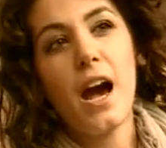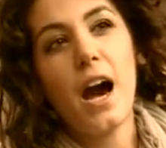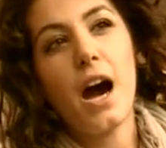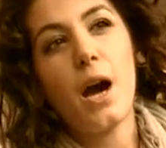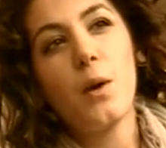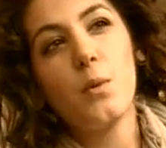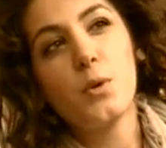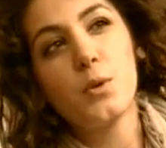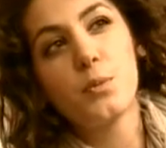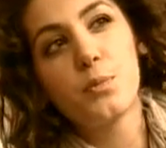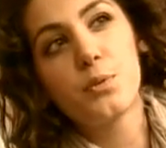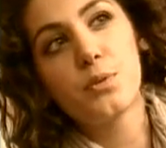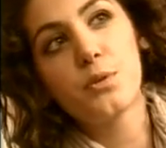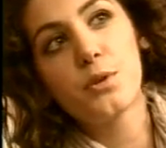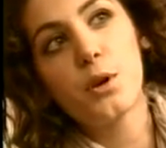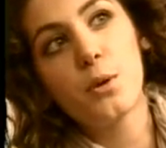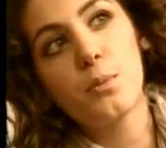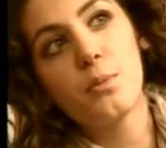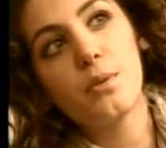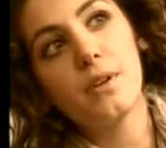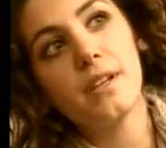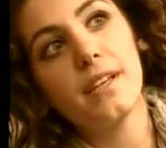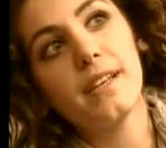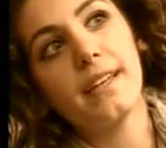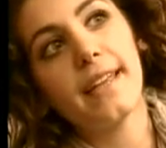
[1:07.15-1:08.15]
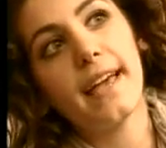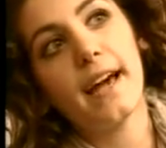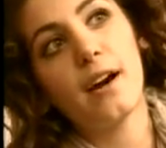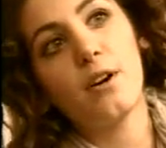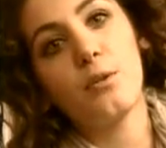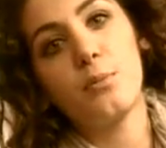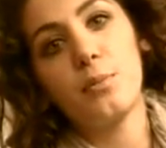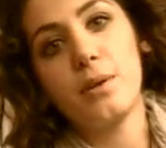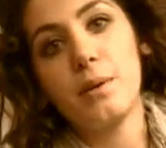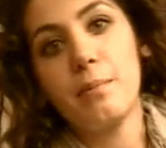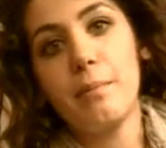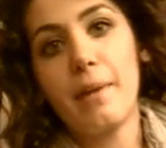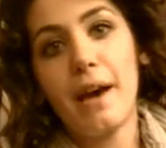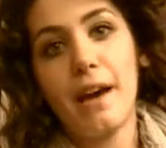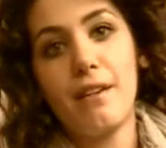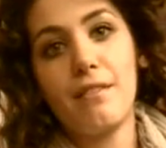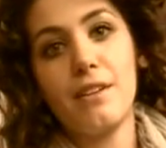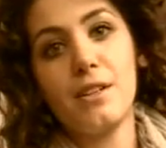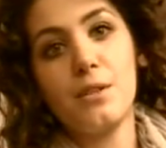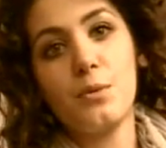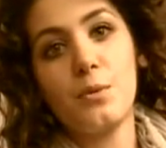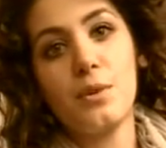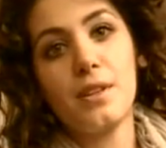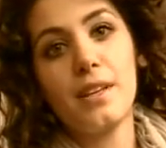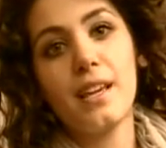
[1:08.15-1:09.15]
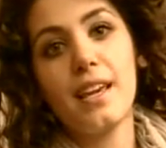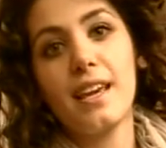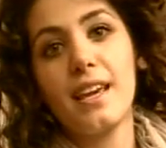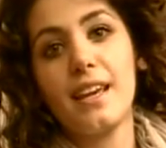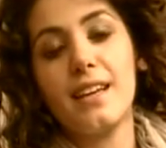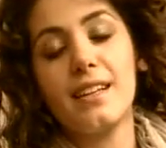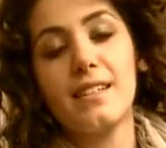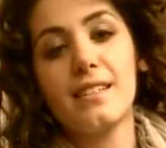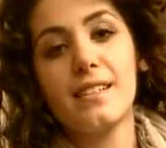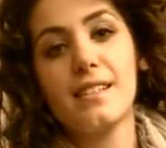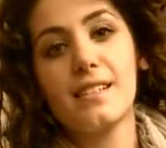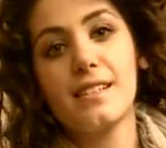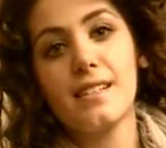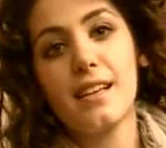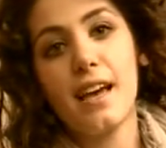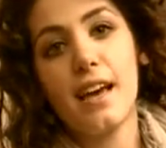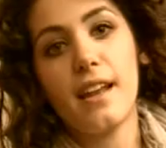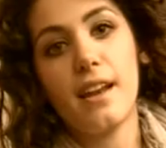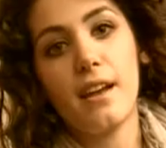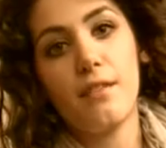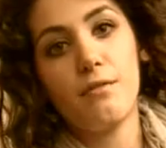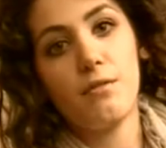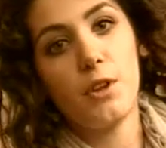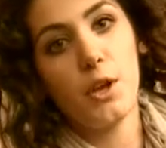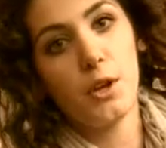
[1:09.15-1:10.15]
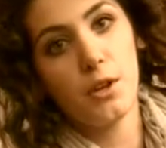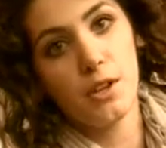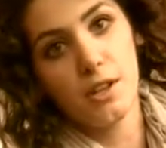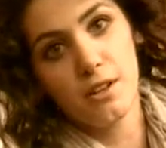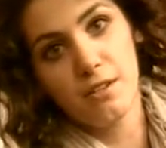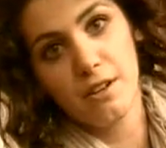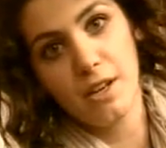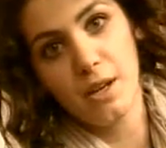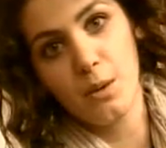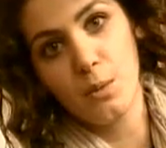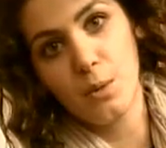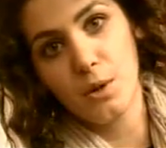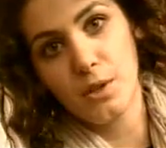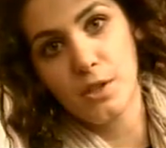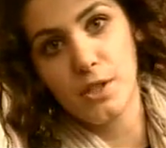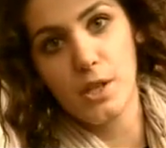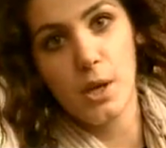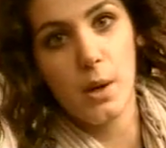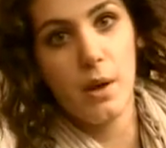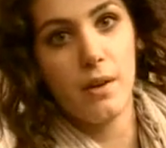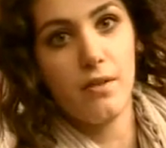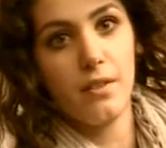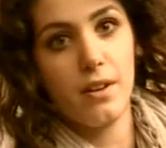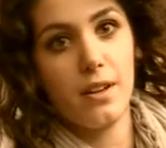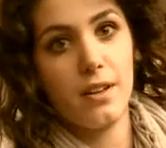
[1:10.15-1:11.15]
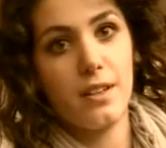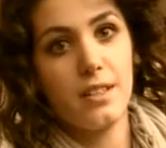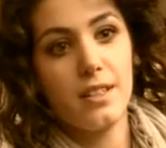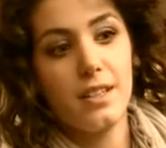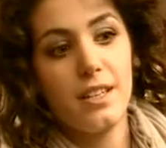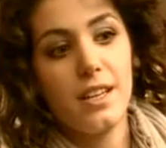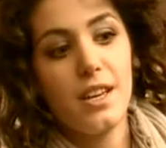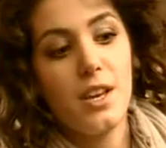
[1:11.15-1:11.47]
I would probably now be married with kids and have no career whatsoever.